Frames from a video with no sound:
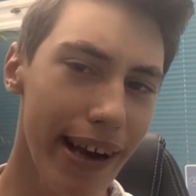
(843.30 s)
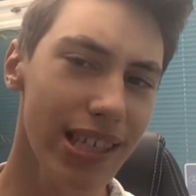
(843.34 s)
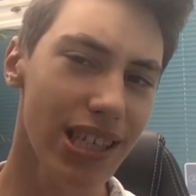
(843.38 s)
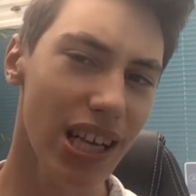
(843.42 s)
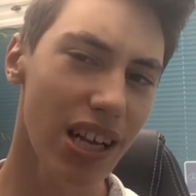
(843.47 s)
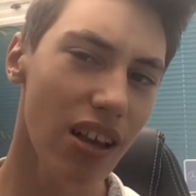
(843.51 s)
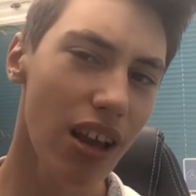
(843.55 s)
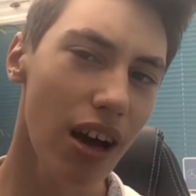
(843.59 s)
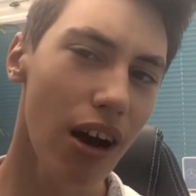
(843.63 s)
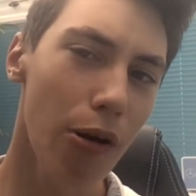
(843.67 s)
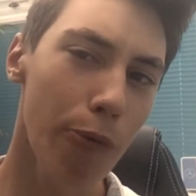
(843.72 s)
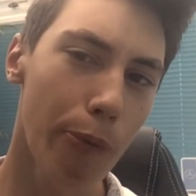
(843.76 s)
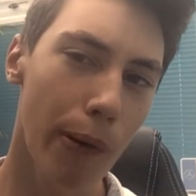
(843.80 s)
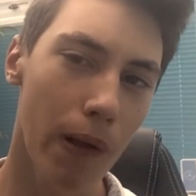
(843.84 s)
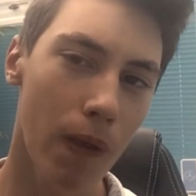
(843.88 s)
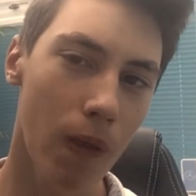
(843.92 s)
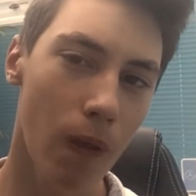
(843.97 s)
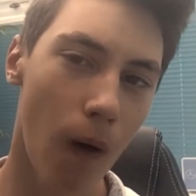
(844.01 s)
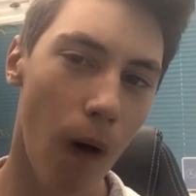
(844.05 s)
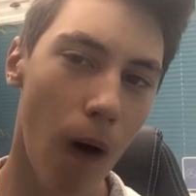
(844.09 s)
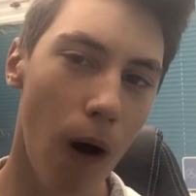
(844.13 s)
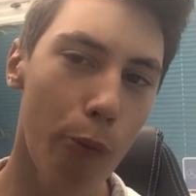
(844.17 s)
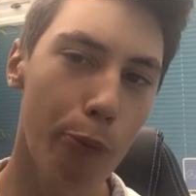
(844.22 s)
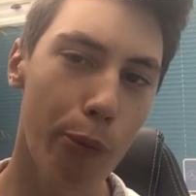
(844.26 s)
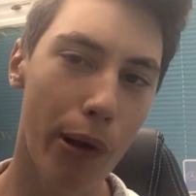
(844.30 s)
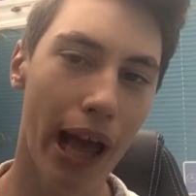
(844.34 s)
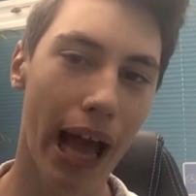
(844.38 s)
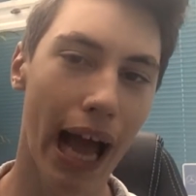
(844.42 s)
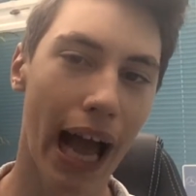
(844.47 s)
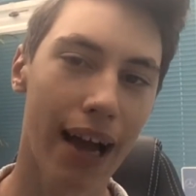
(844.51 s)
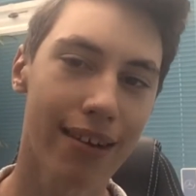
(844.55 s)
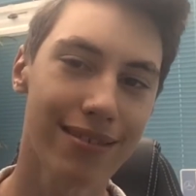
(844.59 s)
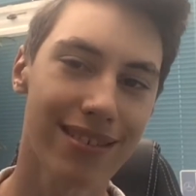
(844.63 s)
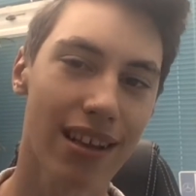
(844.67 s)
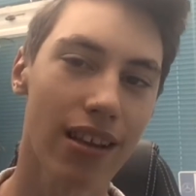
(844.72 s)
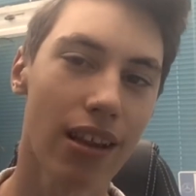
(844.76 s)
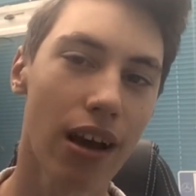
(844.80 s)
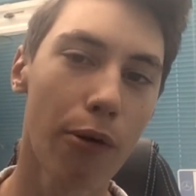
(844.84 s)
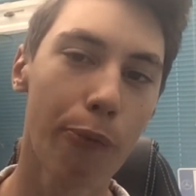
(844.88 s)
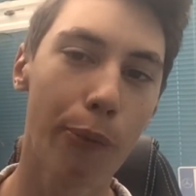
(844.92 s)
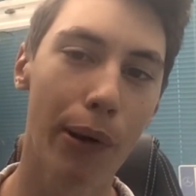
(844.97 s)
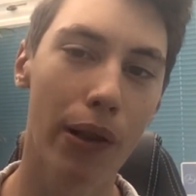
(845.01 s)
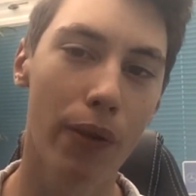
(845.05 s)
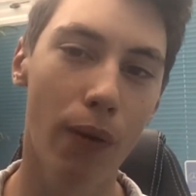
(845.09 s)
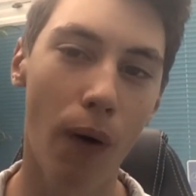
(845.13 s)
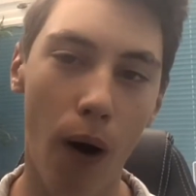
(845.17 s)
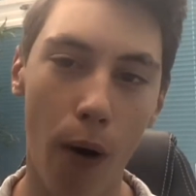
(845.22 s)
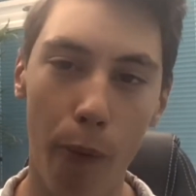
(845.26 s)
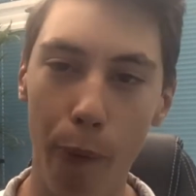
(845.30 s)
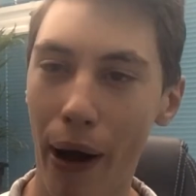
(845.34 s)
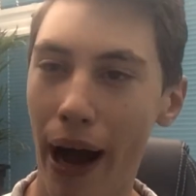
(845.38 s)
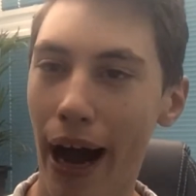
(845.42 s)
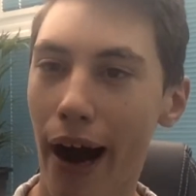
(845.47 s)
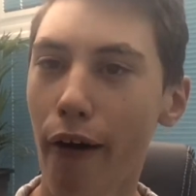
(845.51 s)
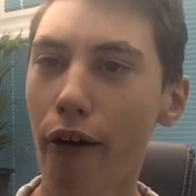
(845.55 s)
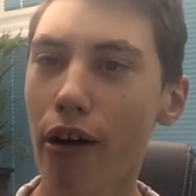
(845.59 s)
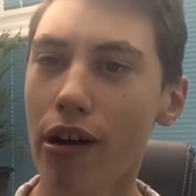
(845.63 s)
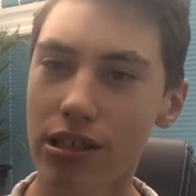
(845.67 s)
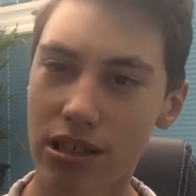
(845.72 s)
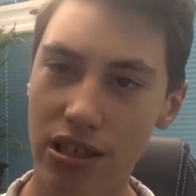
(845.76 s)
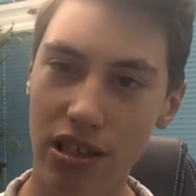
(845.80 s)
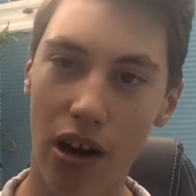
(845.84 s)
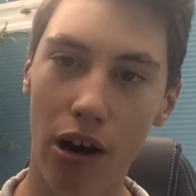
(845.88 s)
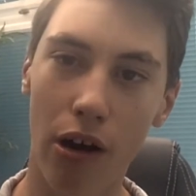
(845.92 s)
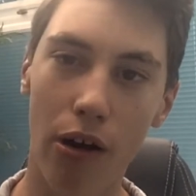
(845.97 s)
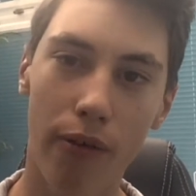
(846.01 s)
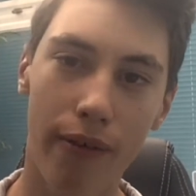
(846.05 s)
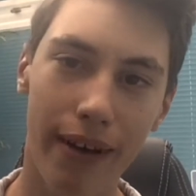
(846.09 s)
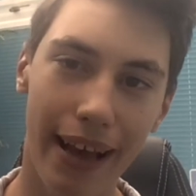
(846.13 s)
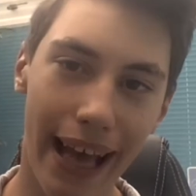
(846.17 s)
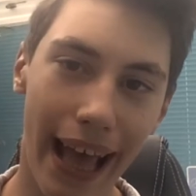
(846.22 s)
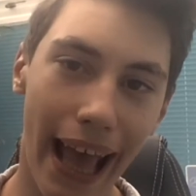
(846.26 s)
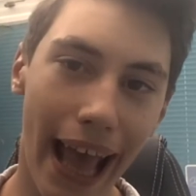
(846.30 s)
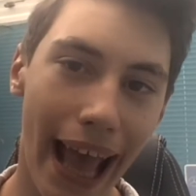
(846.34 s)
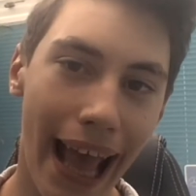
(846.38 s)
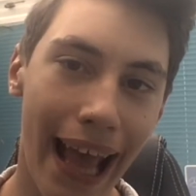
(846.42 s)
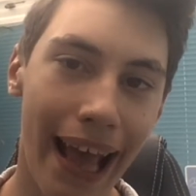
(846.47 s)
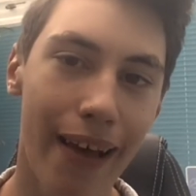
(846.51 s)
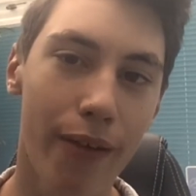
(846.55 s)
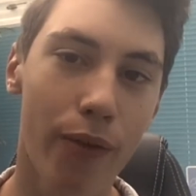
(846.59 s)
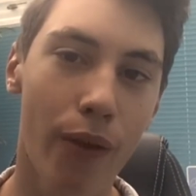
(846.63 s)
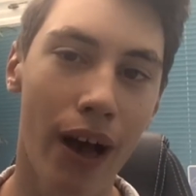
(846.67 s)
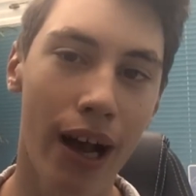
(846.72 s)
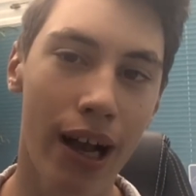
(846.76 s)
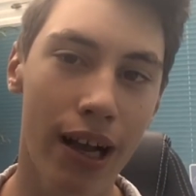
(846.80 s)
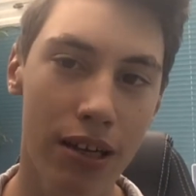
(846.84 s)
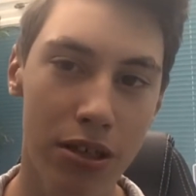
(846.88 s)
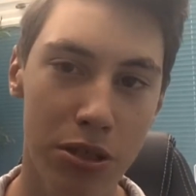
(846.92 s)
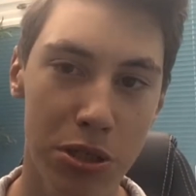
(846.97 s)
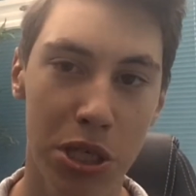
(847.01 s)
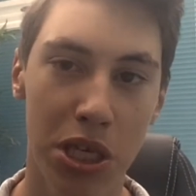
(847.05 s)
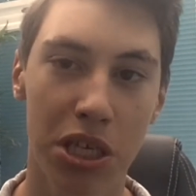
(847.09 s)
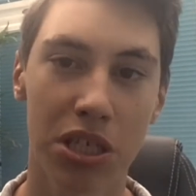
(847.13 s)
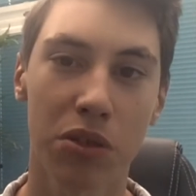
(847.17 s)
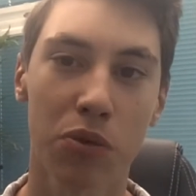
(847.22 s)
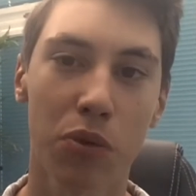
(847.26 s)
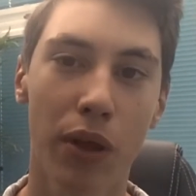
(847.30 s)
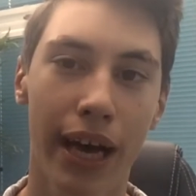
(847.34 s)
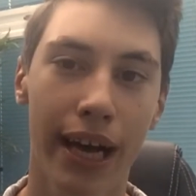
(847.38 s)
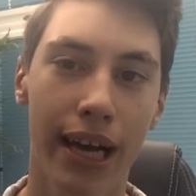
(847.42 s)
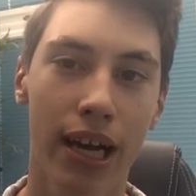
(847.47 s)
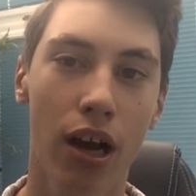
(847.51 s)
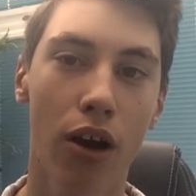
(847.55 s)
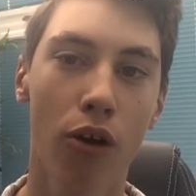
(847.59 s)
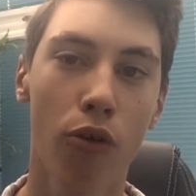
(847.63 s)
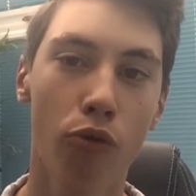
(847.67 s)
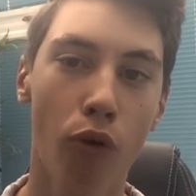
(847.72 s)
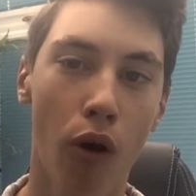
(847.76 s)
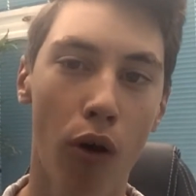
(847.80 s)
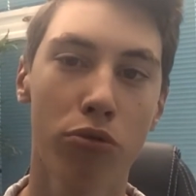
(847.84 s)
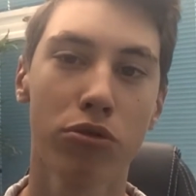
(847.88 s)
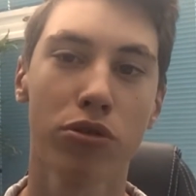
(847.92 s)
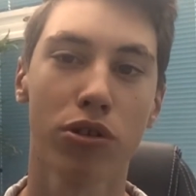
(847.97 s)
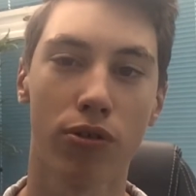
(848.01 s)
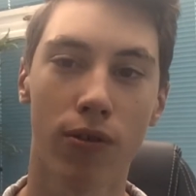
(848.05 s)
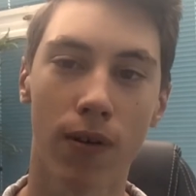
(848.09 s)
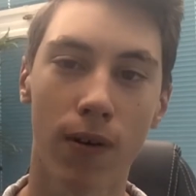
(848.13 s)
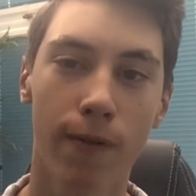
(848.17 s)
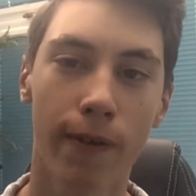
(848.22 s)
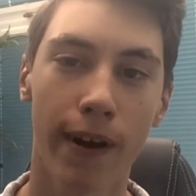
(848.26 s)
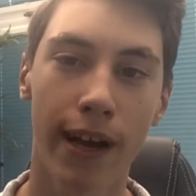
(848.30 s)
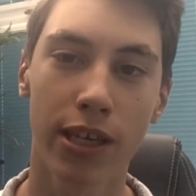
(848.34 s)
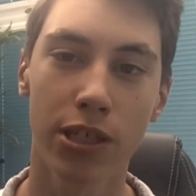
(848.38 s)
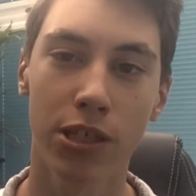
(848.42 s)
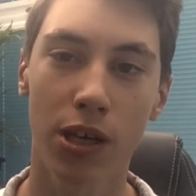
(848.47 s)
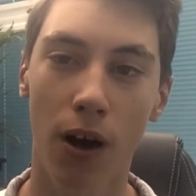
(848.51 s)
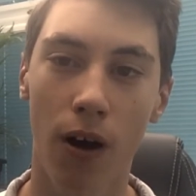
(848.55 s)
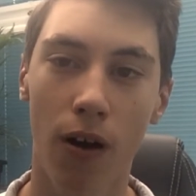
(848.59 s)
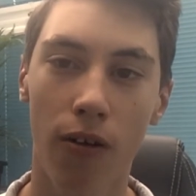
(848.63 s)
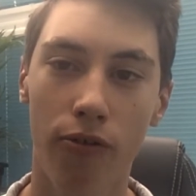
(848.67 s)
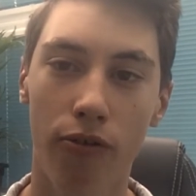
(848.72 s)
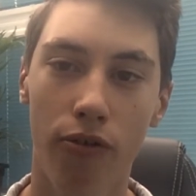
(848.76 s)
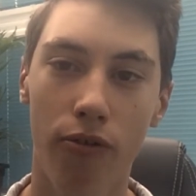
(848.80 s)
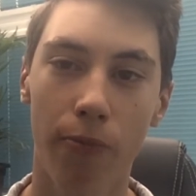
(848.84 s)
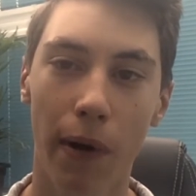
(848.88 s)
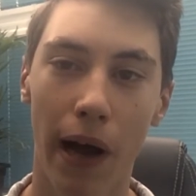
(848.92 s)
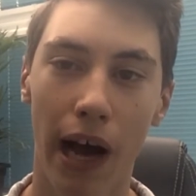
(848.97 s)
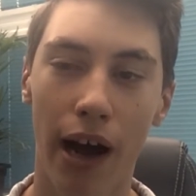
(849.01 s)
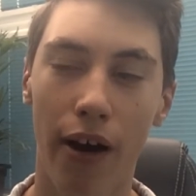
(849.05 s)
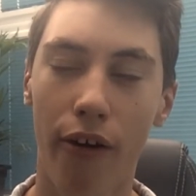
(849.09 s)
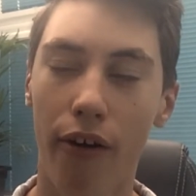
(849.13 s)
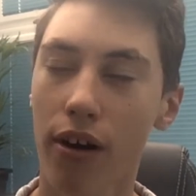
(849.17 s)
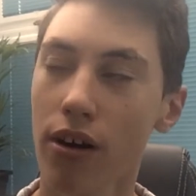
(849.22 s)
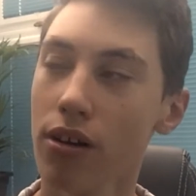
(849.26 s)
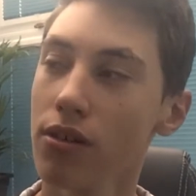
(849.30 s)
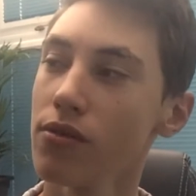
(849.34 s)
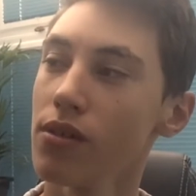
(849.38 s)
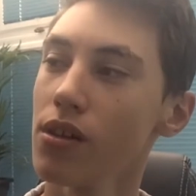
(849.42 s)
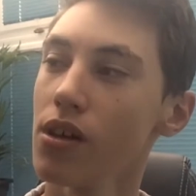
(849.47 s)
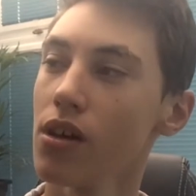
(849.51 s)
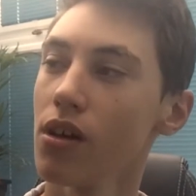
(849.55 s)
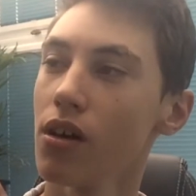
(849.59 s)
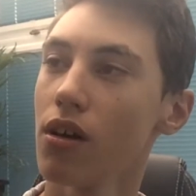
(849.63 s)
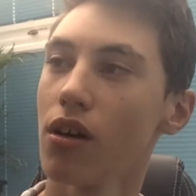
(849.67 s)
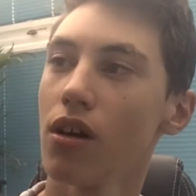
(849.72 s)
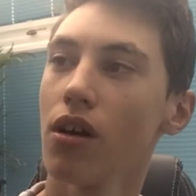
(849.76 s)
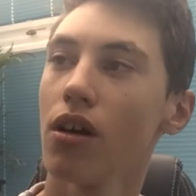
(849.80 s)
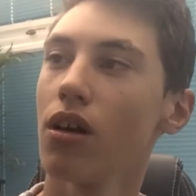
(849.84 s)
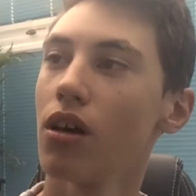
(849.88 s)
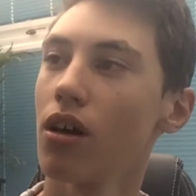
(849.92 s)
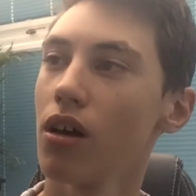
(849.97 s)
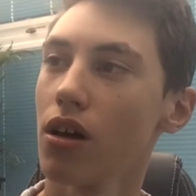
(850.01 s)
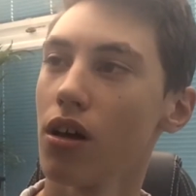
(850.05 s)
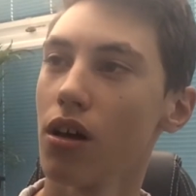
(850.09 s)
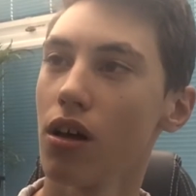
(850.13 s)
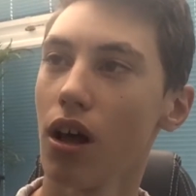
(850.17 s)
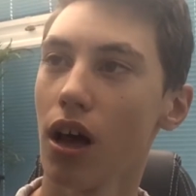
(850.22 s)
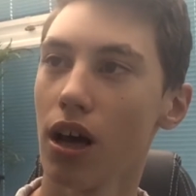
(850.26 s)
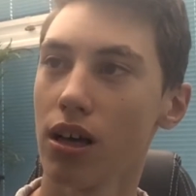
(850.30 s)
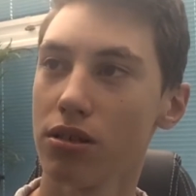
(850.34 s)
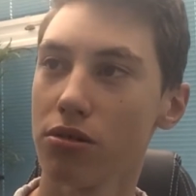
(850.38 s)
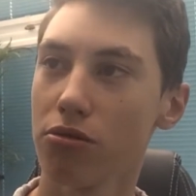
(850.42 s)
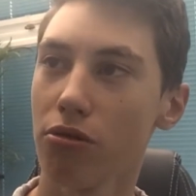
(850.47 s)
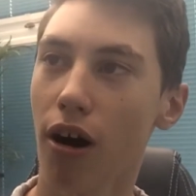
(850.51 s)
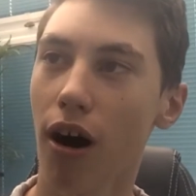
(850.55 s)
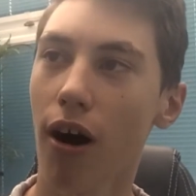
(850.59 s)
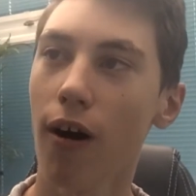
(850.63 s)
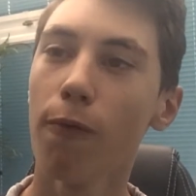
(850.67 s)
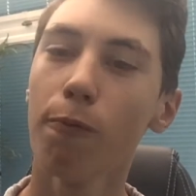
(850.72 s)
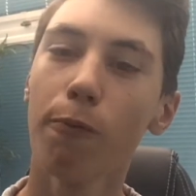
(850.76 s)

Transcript: little bit more, but it has a little bit more power, so it might just make a 1-to-1 ratio of power as well.